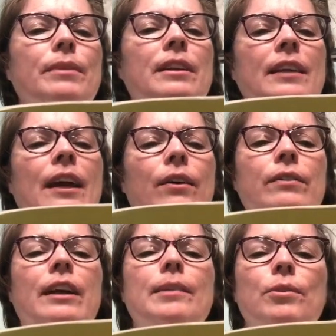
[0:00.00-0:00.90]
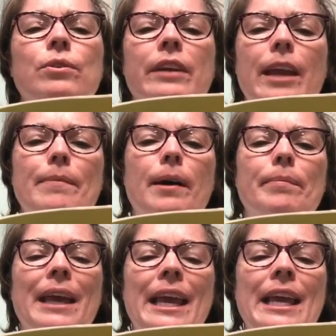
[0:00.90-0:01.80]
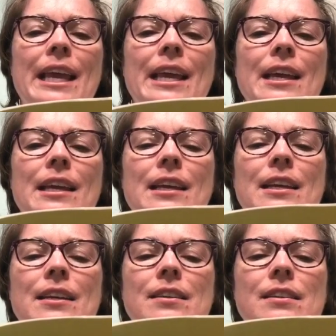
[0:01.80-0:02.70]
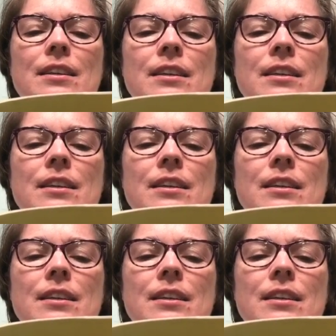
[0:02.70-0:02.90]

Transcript: went down, and the moon came up, and